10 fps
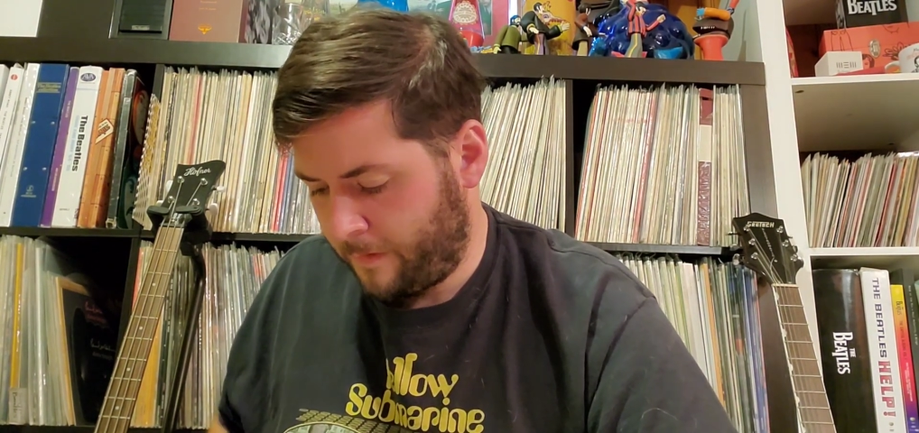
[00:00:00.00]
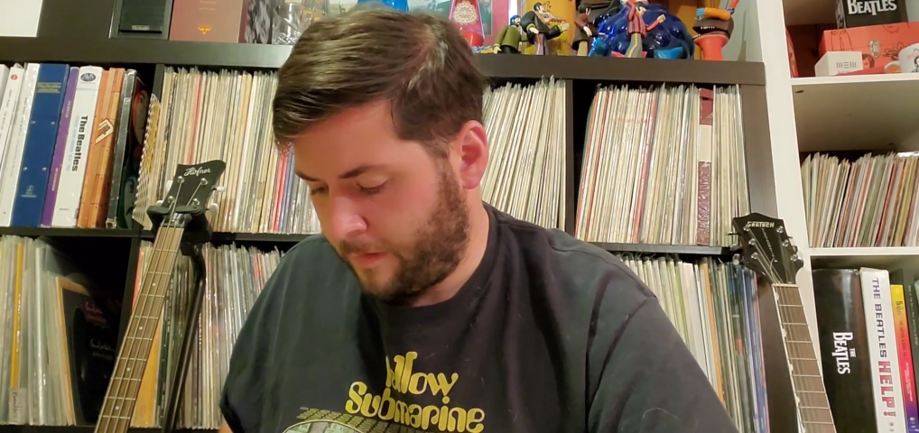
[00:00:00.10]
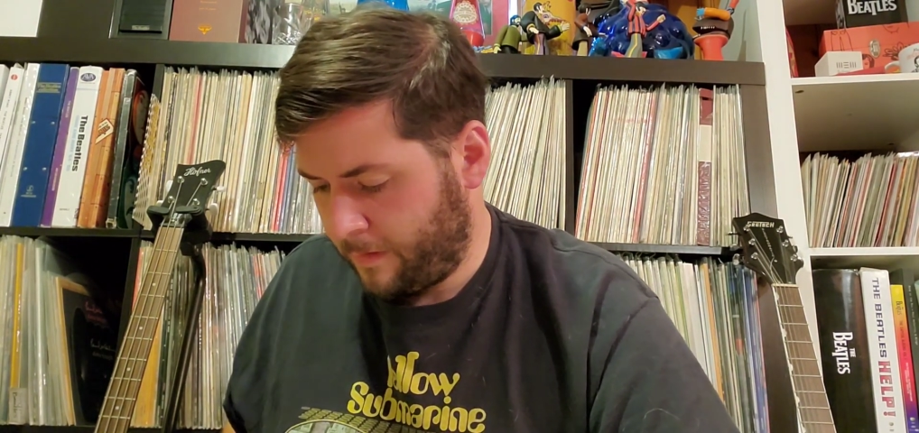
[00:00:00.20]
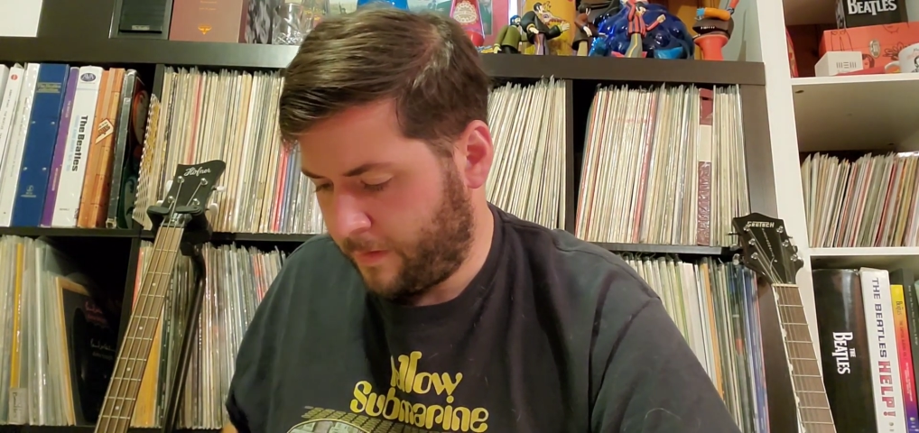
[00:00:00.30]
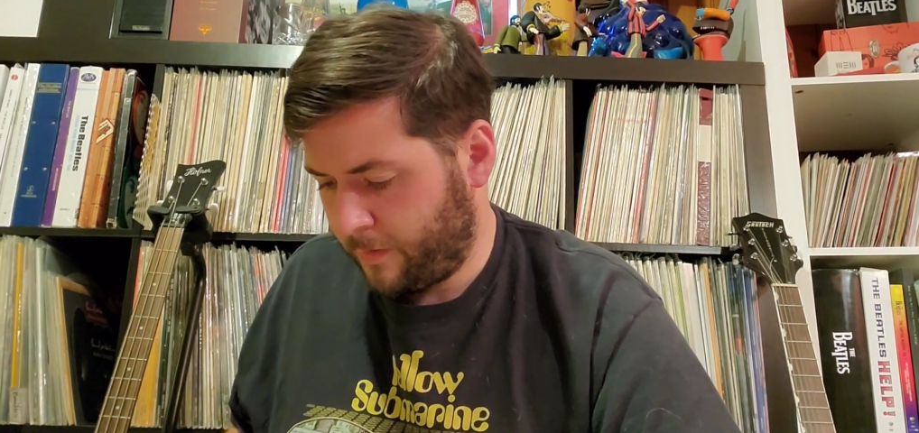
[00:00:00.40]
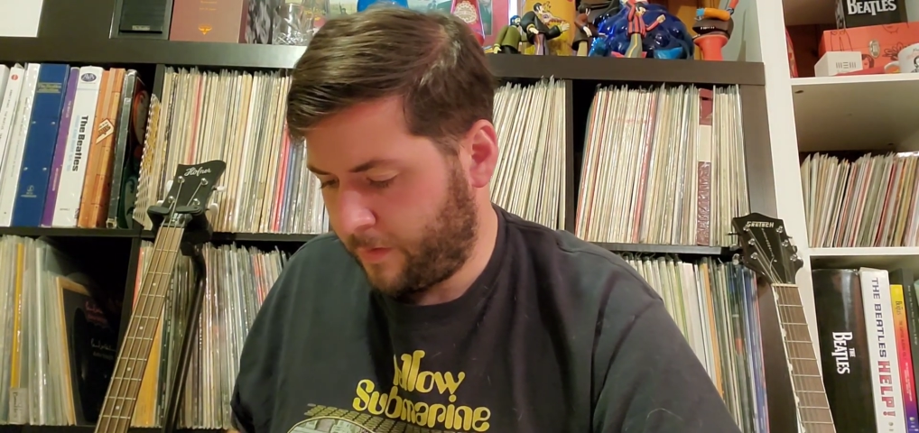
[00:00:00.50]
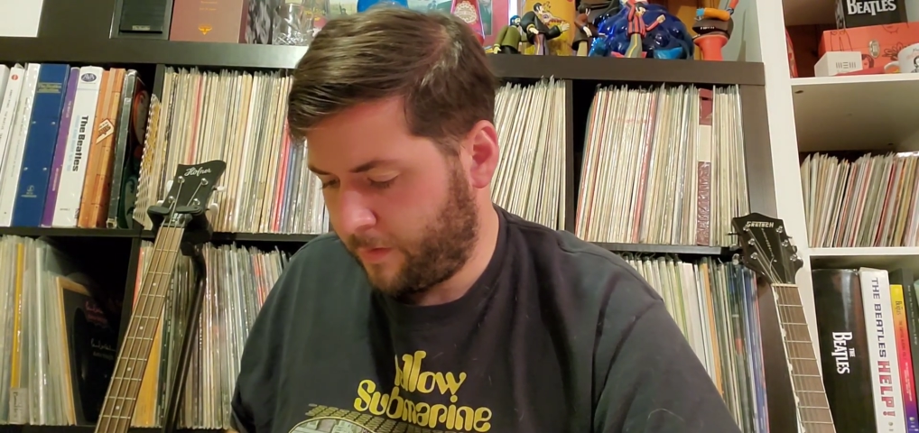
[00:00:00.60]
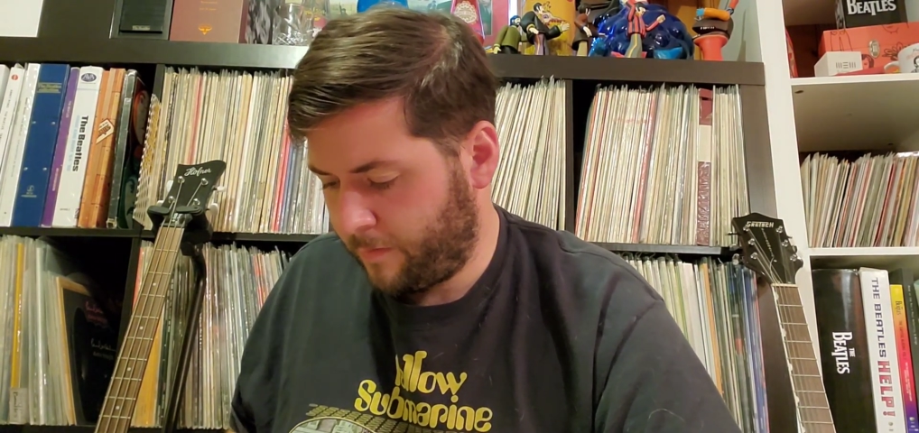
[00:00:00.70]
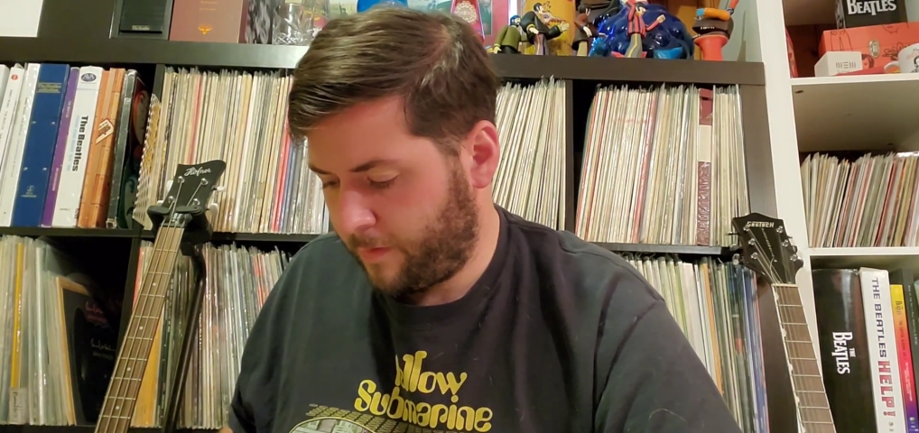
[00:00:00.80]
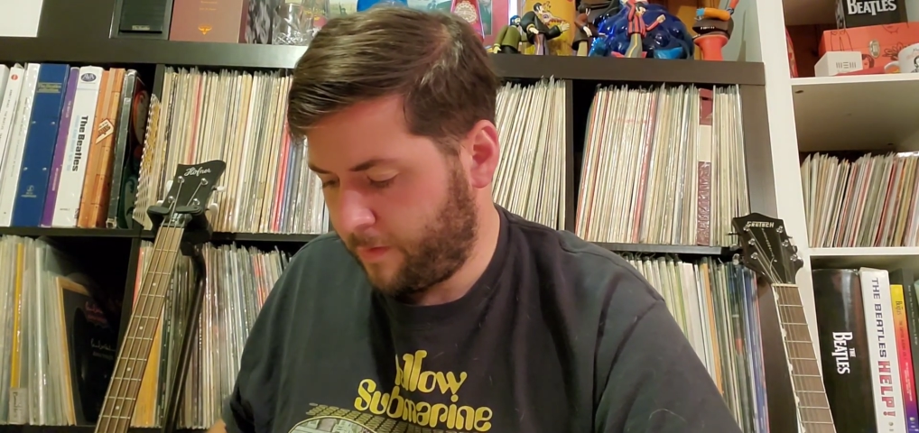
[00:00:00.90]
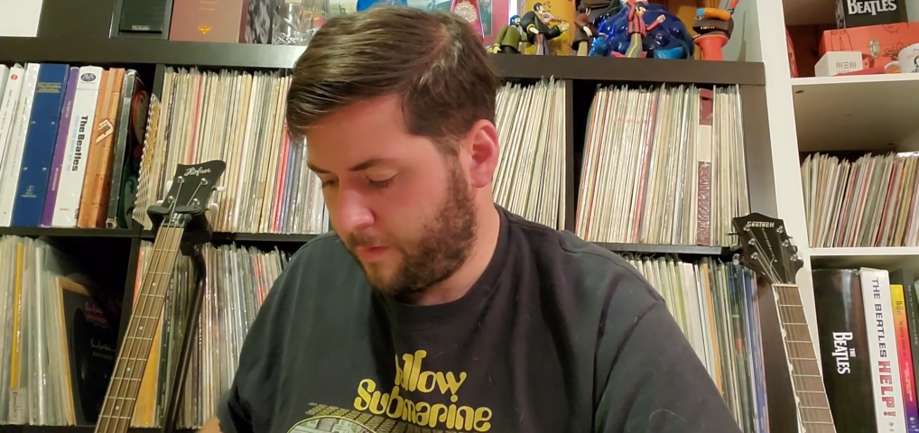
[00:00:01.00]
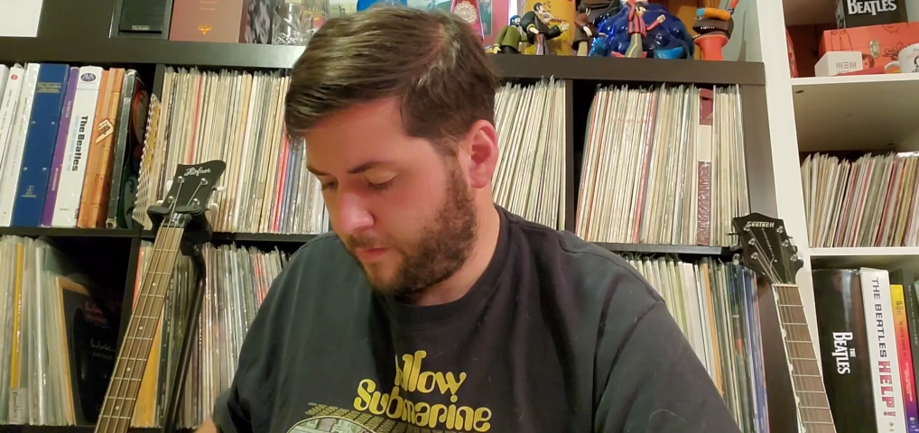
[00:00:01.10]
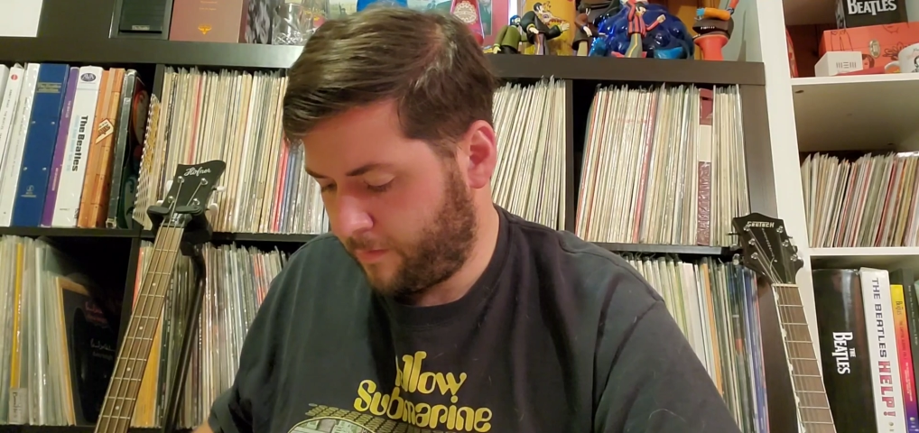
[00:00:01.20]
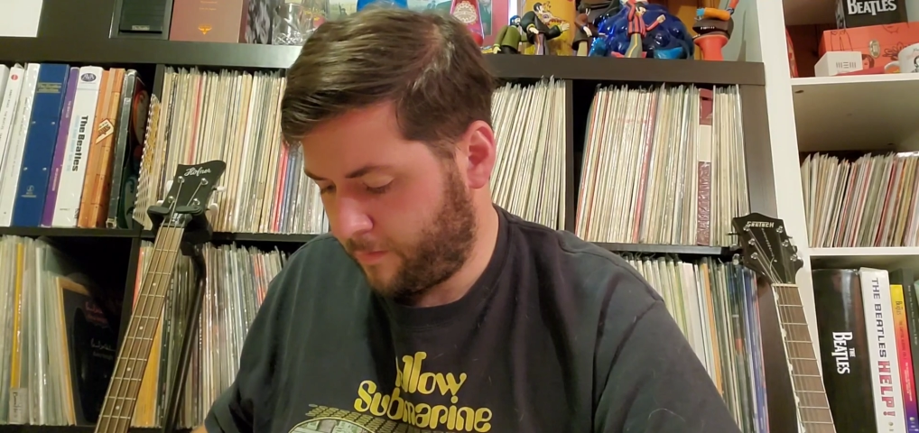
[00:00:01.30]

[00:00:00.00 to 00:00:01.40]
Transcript: So here we go.